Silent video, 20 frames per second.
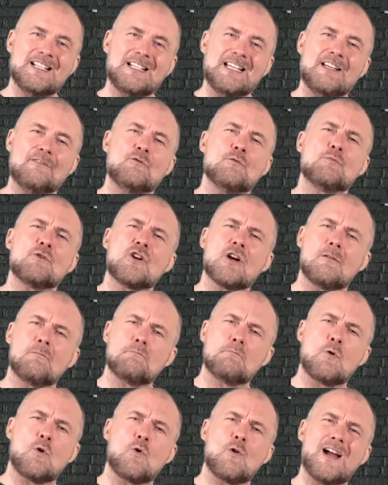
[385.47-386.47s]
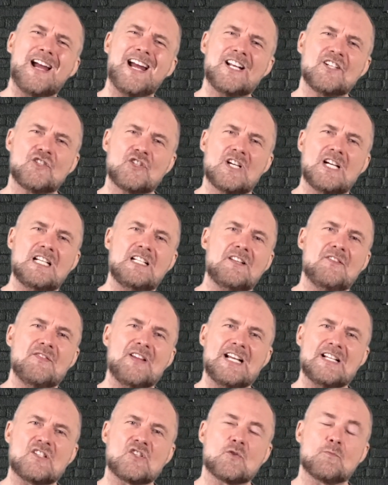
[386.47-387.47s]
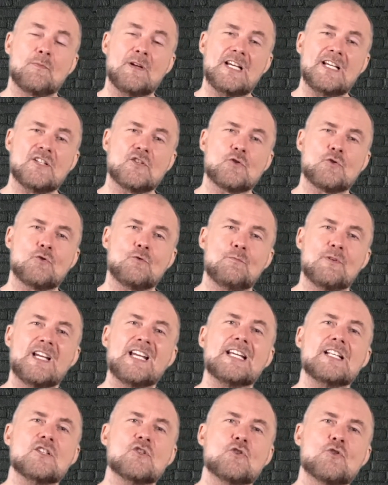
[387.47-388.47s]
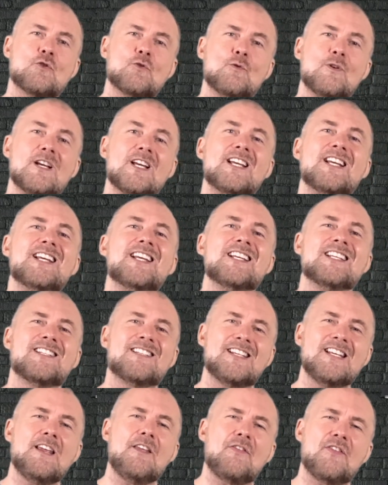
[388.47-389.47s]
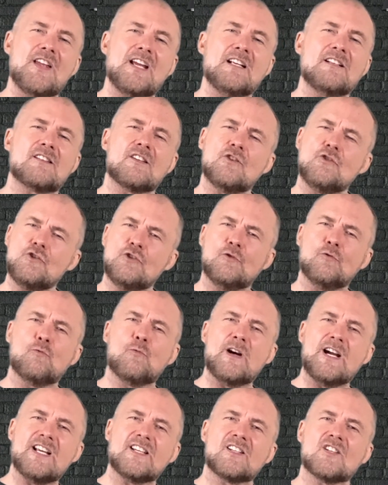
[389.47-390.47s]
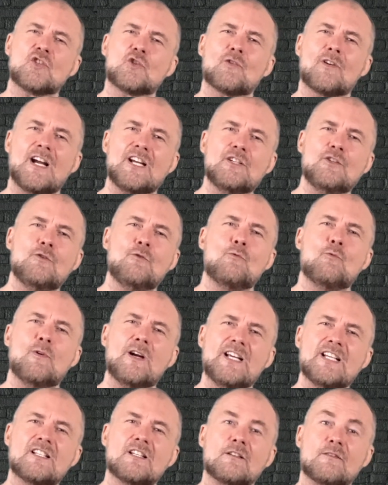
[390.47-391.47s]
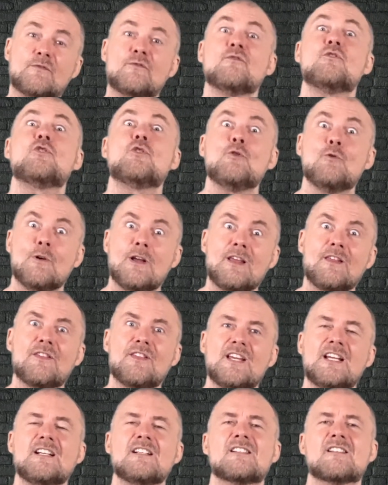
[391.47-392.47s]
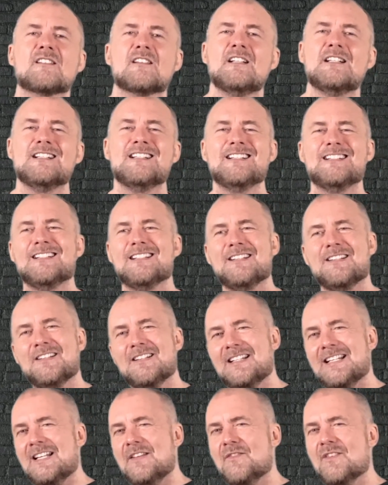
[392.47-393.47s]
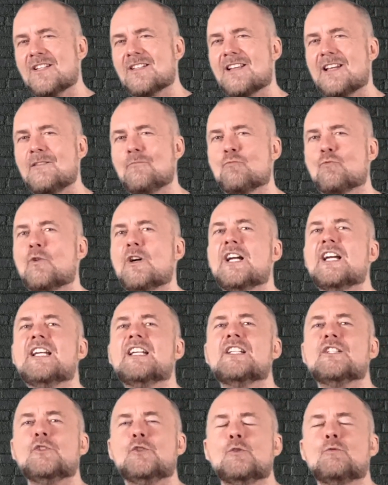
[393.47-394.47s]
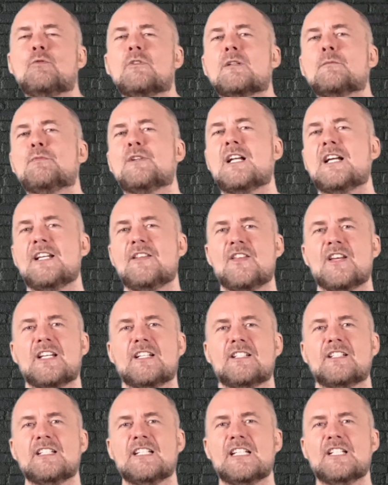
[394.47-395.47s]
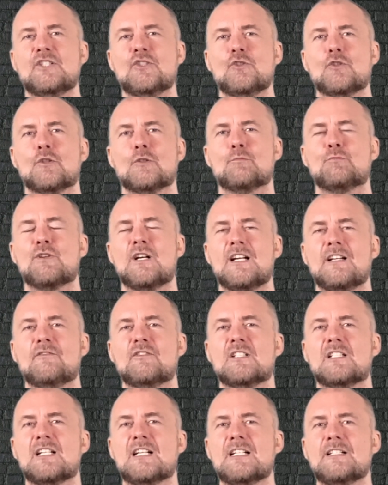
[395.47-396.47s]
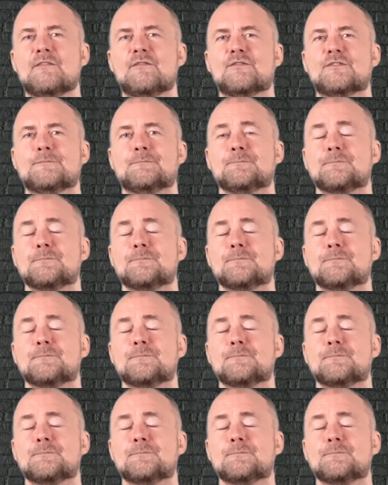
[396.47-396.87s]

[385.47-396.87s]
If you become more agile in that space to begin to see things in new ways and try new ways of doing things, in the same way you will apply that in your private life.